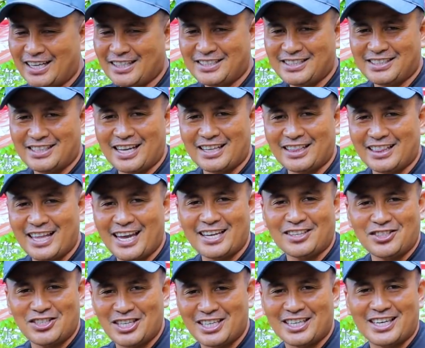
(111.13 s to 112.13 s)
It's not
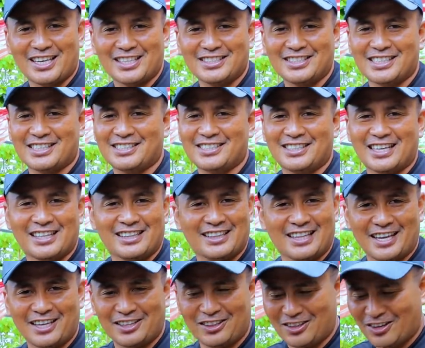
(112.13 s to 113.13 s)
like chickens, it's not
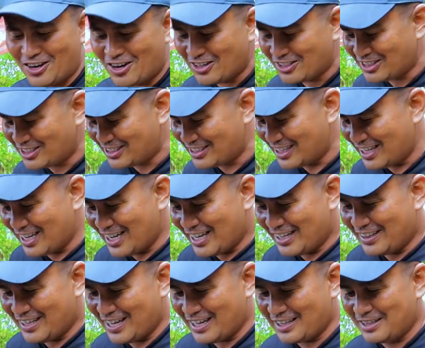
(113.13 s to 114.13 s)
like dogs,
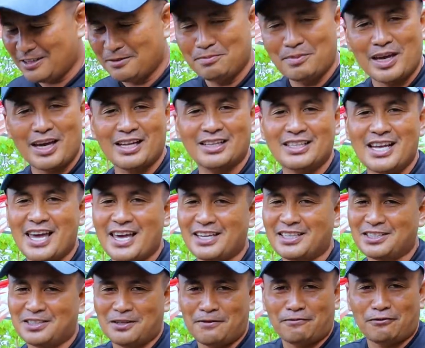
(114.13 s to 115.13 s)
that the male
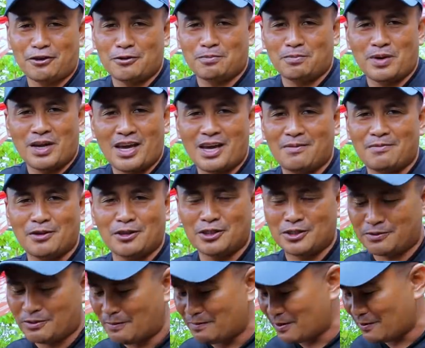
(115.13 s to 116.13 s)
has different
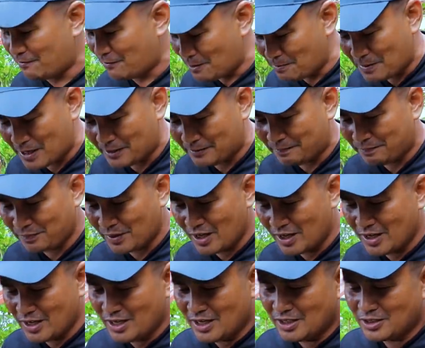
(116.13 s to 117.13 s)
behaviors from the female.
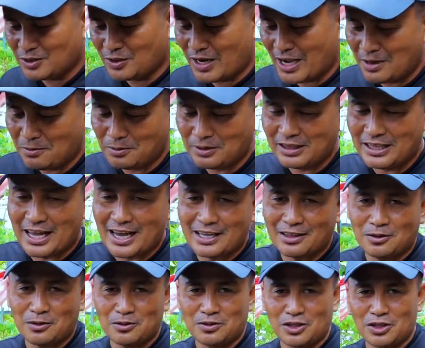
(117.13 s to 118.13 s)
So I would
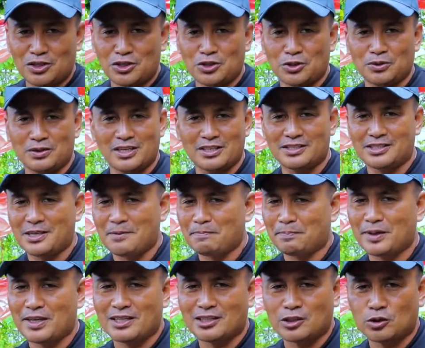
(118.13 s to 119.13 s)
like to teach you the
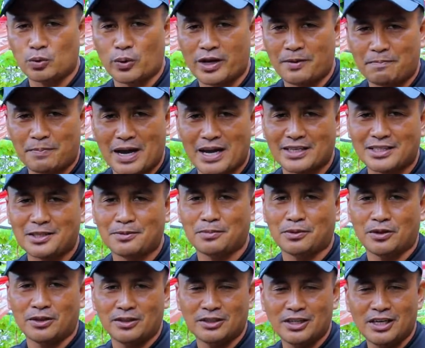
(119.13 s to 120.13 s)
simplest way
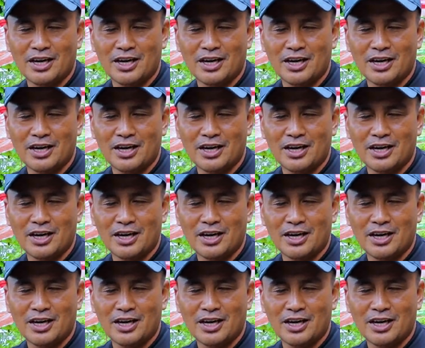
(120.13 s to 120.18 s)
possible